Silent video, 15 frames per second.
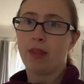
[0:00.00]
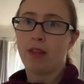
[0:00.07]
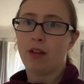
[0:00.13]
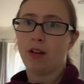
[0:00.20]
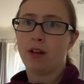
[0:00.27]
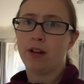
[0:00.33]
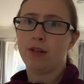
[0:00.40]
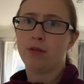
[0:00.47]

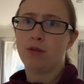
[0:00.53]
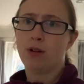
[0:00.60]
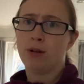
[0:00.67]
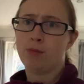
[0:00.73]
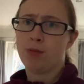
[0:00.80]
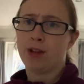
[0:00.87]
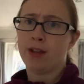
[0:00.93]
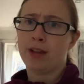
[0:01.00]
I'll
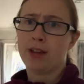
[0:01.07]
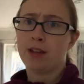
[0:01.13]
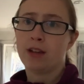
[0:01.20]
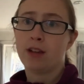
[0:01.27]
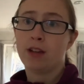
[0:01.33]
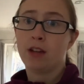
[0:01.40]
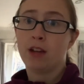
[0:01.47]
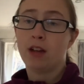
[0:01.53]
update.
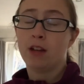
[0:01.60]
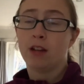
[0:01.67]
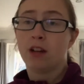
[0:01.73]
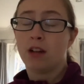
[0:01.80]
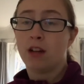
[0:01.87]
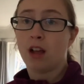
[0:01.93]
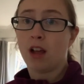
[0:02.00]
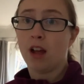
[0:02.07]

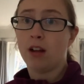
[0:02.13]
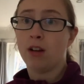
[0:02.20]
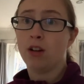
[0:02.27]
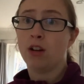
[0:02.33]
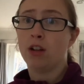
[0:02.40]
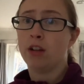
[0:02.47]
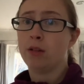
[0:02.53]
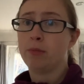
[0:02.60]

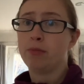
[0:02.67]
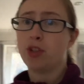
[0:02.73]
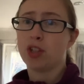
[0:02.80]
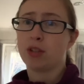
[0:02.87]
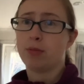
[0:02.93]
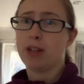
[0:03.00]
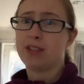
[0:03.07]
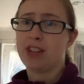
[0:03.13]
I'm just
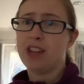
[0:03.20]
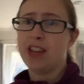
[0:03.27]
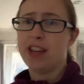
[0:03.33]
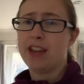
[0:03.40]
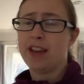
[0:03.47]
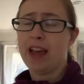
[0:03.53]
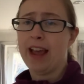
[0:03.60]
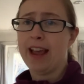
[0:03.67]
about to hit
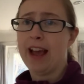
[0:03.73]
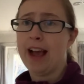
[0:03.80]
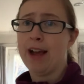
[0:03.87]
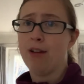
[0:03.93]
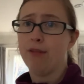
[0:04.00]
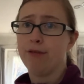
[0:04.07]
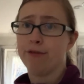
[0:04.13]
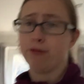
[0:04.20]
it out
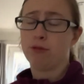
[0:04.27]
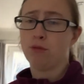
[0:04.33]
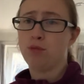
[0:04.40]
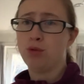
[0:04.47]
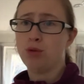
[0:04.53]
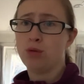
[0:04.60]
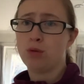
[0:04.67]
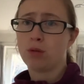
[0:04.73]
for a
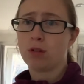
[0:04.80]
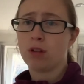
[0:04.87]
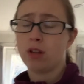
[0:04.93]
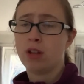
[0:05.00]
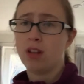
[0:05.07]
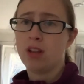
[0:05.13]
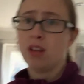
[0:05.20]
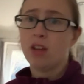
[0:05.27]
walk.
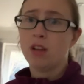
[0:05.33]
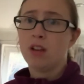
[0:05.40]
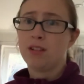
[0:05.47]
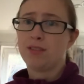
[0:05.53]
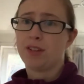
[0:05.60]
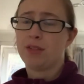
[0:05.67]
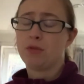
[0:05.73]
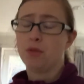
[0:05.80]

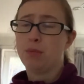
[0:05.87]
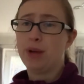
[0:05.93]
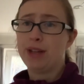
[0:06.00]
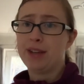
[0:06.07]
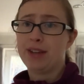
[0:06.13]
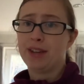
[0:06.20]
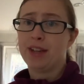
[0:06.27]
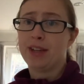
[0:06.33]
Done all the
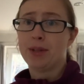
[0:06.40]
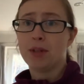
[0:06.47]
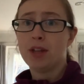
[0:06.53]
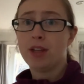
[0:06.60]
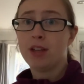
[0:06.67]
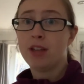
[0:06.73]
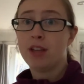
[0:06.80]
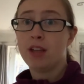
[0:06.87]
baking.
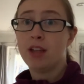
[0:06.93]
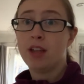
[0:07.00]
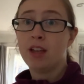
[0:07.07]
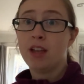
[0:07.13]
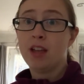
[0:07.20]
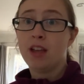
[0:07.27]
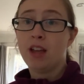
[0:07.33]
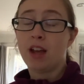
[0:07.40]

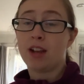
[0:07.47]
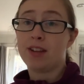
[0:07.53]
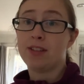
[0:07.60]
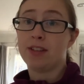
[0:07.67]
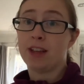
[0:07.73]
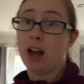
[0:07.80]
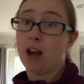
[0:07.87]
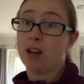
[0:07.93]
At least the
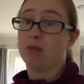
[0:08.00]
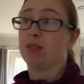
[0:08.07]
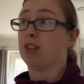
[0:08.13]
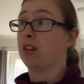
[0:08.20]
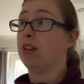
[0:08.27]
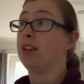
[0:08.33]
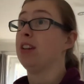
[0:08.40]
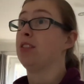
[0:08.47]

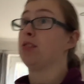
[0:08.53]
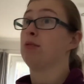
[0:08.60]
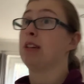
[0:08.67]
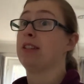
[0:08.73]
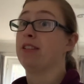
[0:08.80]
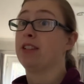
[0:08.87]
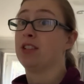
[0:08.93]
upside is the weather is